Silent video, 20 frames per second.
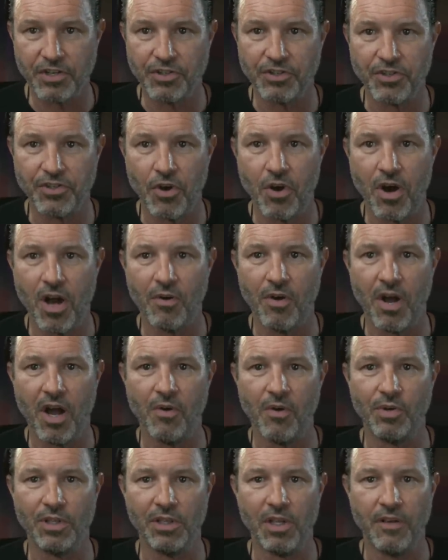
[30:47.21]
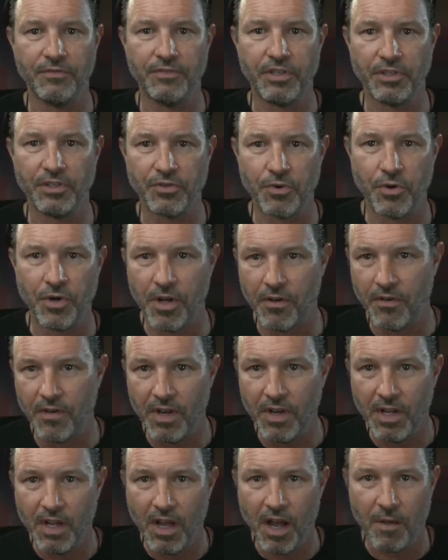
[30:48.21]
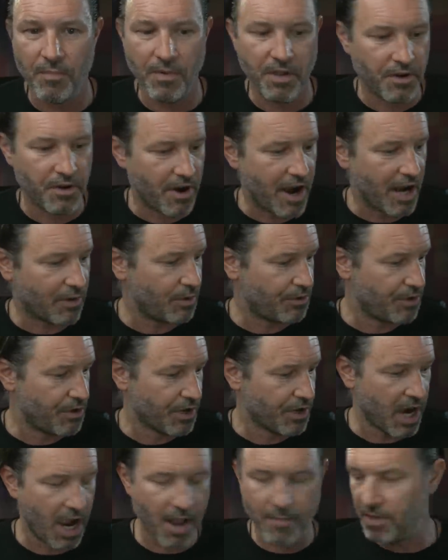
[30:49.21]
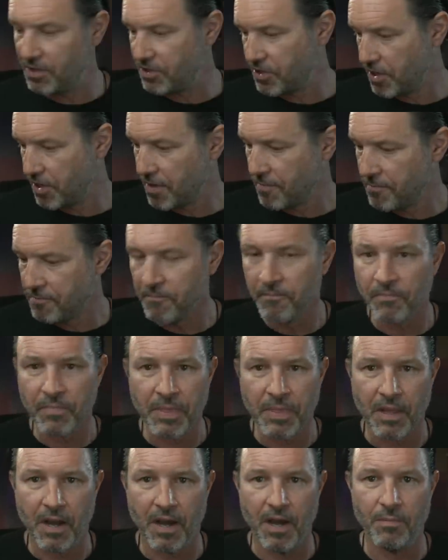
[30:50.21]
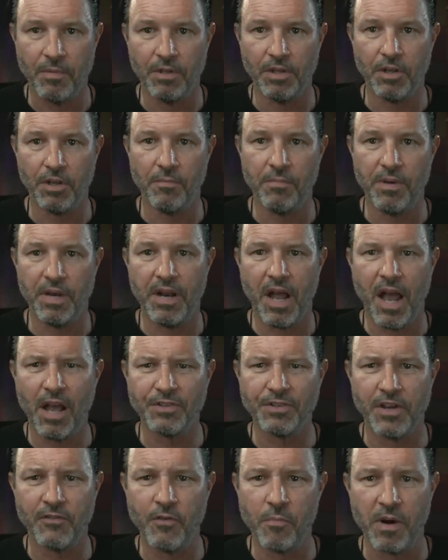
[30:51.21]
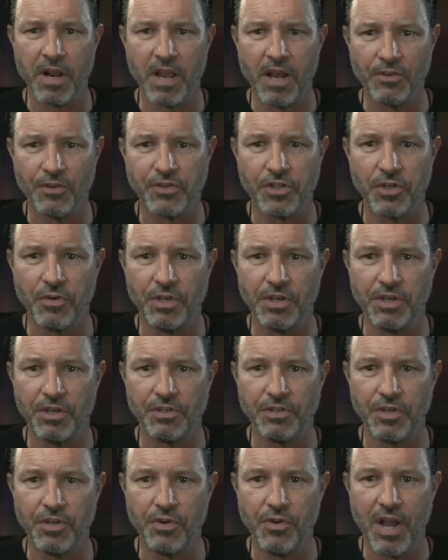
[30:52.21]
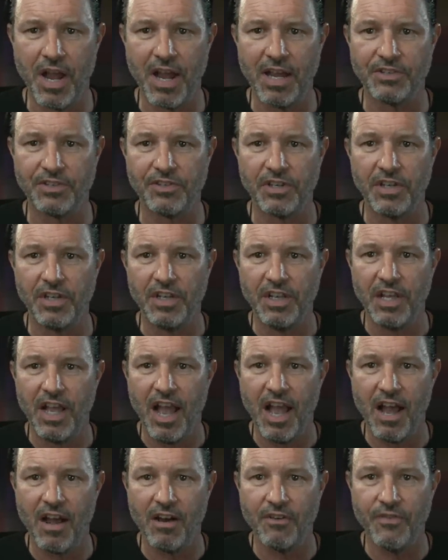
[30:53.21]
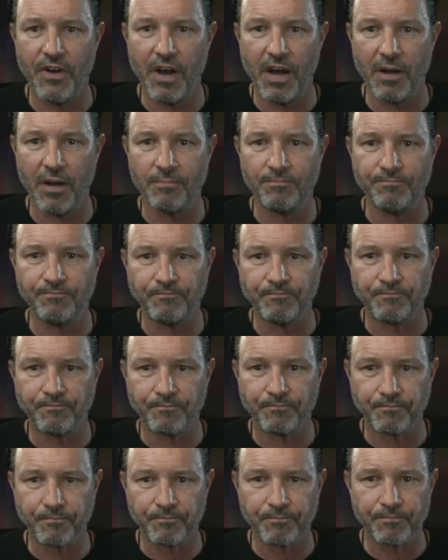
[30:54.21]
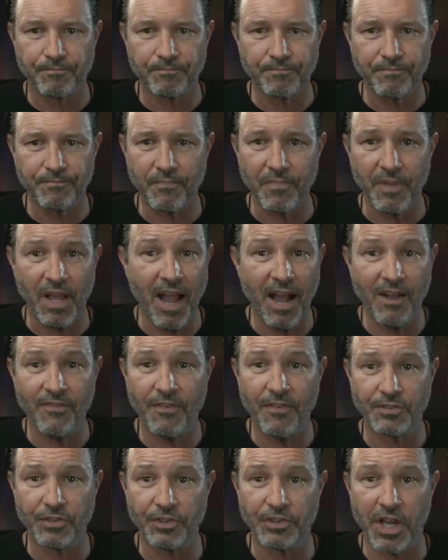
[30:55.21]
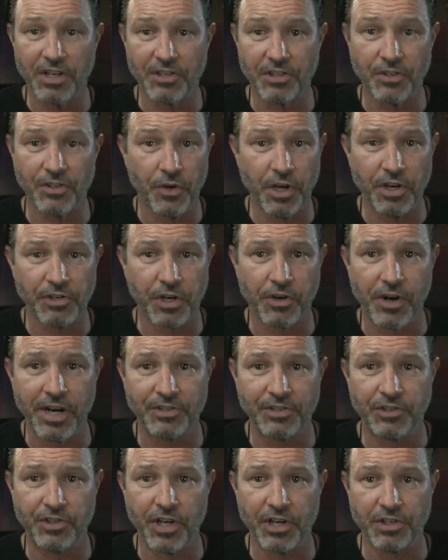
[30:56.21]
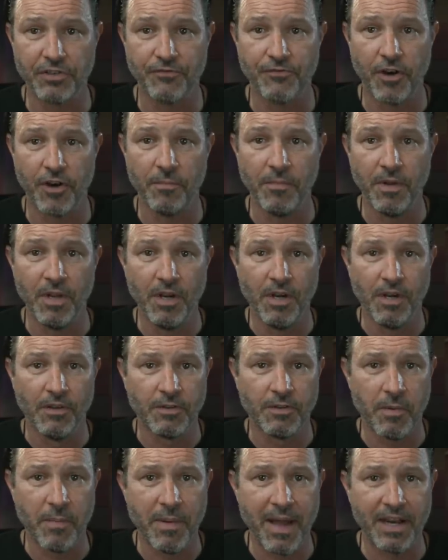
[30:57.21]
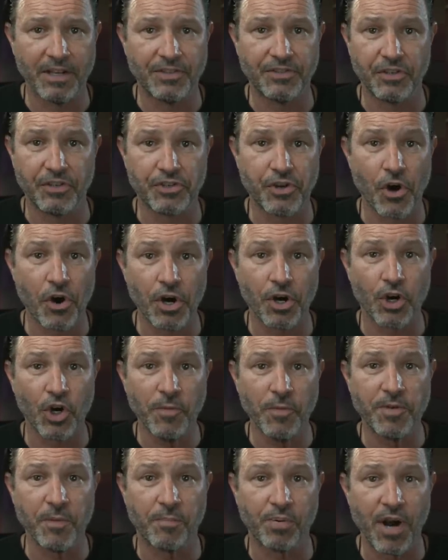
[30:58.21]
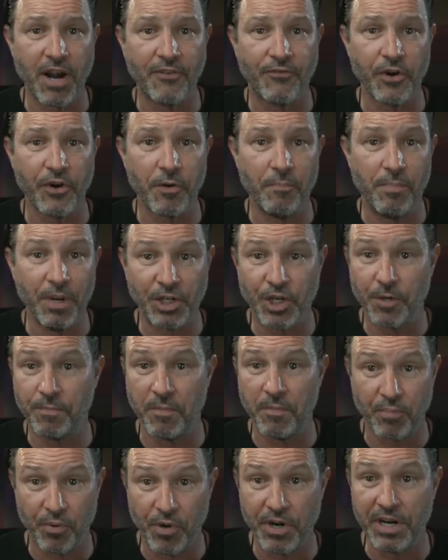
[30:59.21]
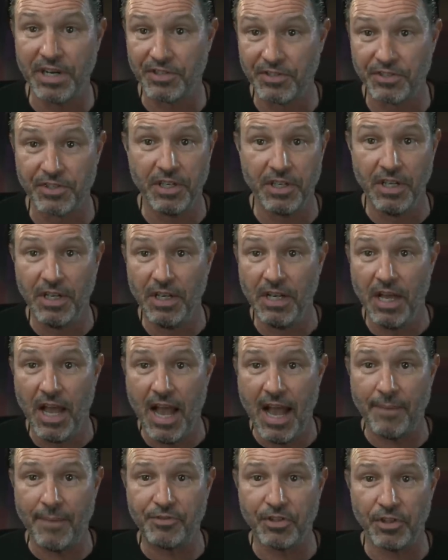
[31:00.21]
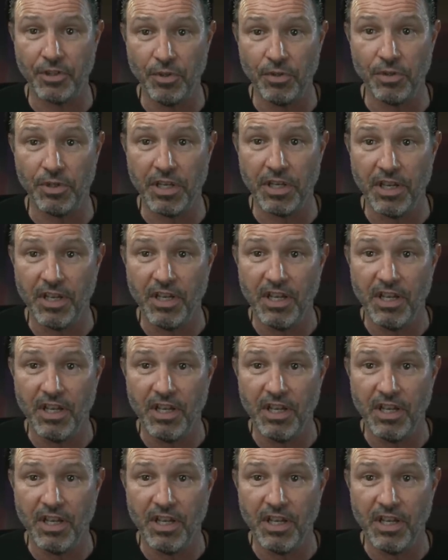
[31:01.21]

So I, I would love to sort of um, interact with your comments here um, a little bit. How's everybody else doing? Do, do you guys have um, have suggestions? Oh, here's a great suggestion from from a man. is to start a group to pray for your bishop and priests. Absolutely.